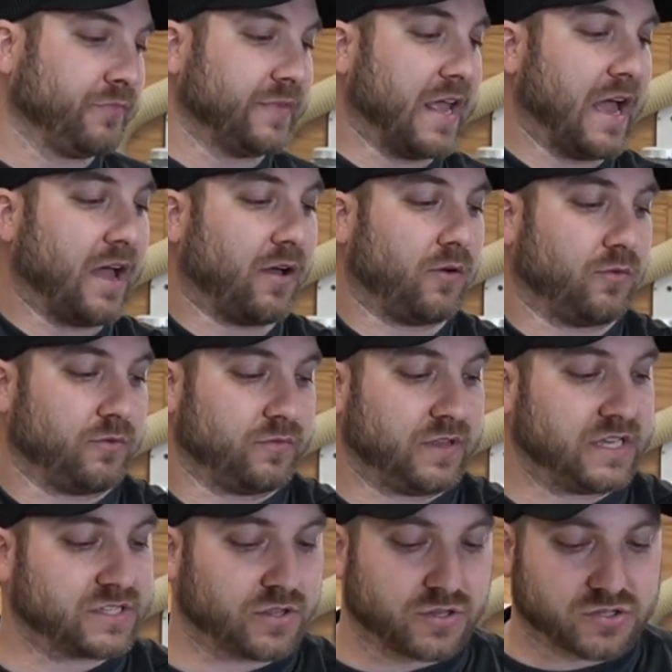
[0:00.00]
Now,
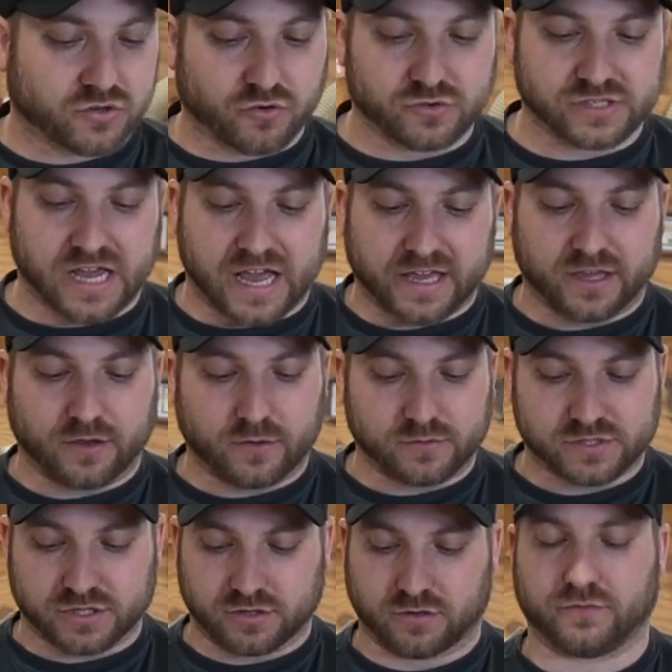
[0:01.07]
these are the screws I
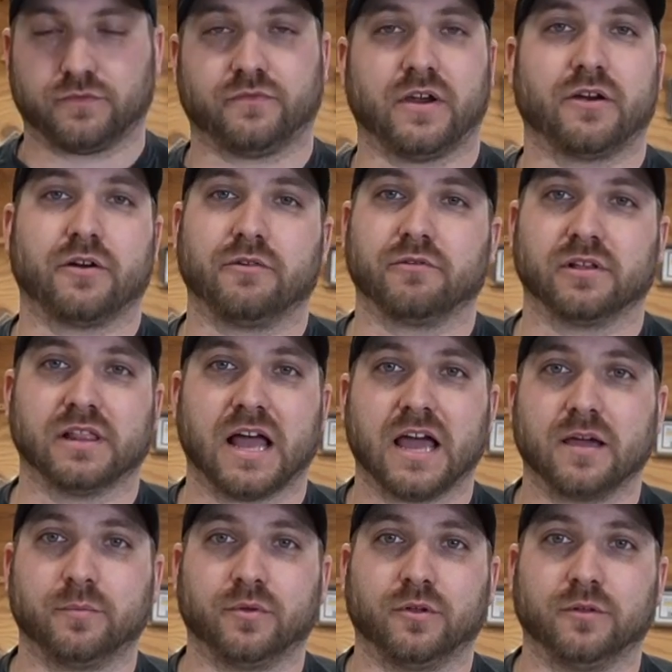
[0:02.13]
use. They're very
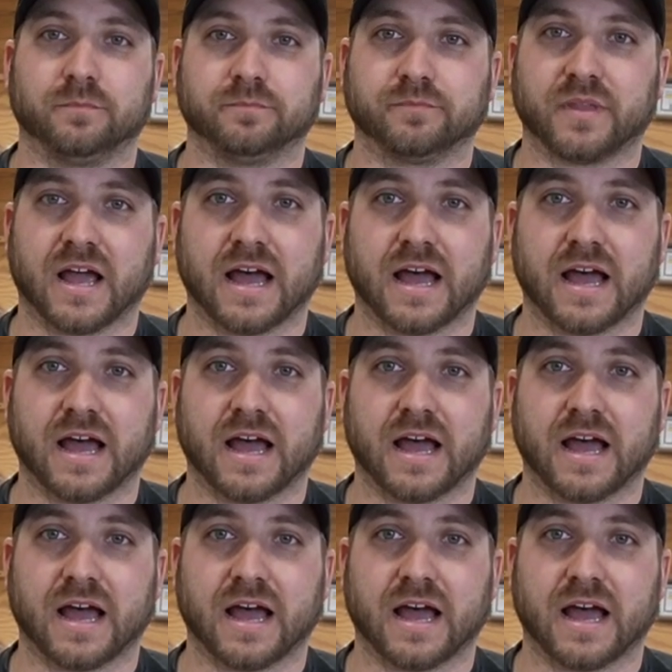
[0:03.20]
reliable.